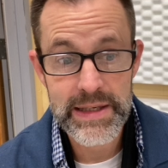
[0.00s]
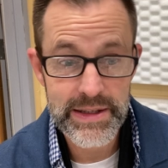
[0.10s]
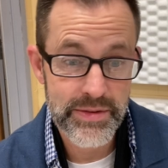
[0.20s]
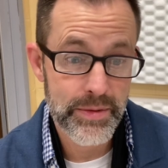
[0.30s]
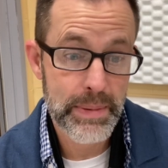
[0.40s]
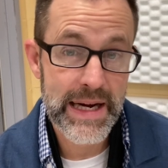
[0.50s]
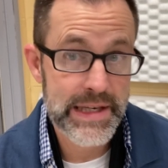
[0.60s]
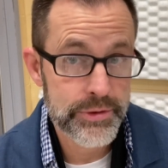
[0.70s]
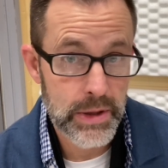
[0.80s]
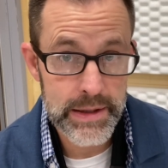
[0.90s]
it's the
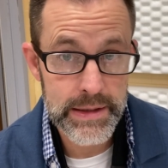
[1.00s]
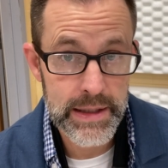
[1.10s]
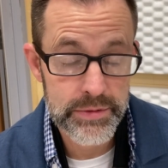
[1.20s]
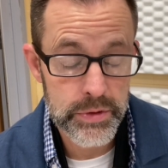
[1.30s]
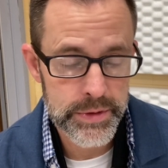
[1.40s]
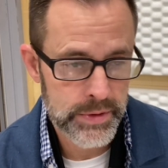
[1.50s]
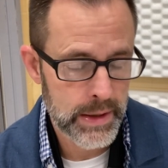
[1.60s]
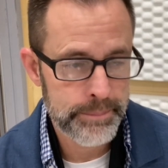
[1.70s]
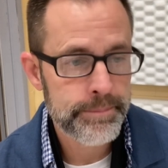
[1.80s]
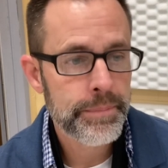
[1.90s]
backing track that has good
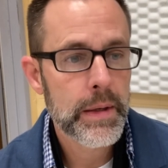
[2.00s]
time.